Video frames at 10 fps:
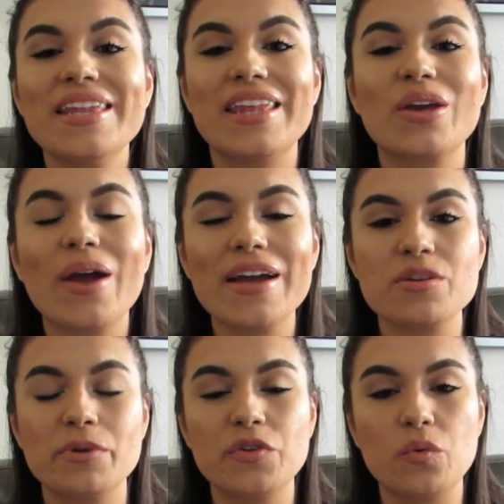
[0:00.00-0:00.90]
Thank you guys
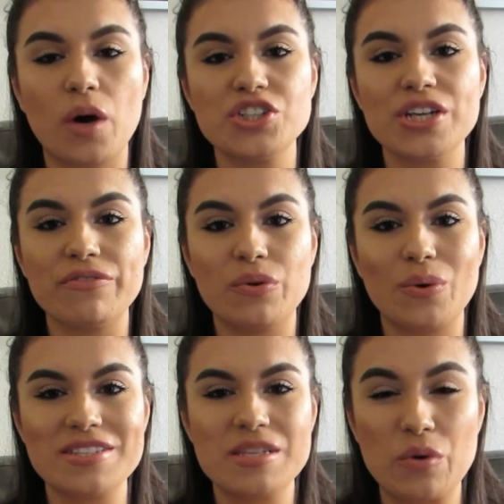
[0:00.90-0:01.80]
so much for watching. If you
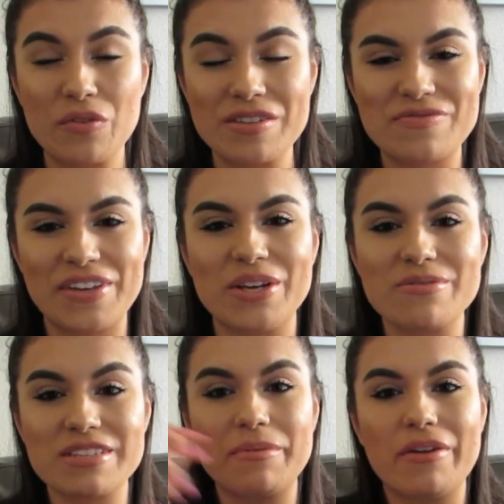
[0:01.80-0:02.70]
want to see more of these
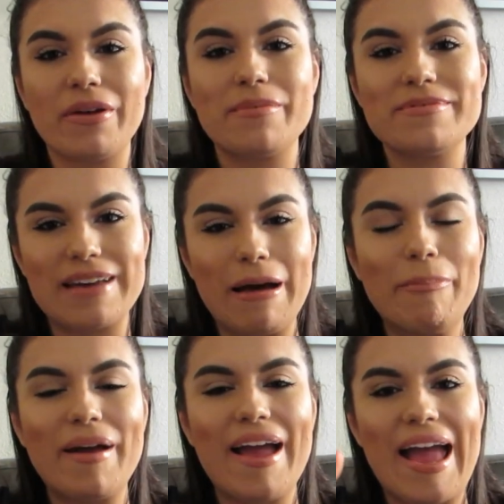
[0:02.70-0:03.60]
videos, give me a thumbs up.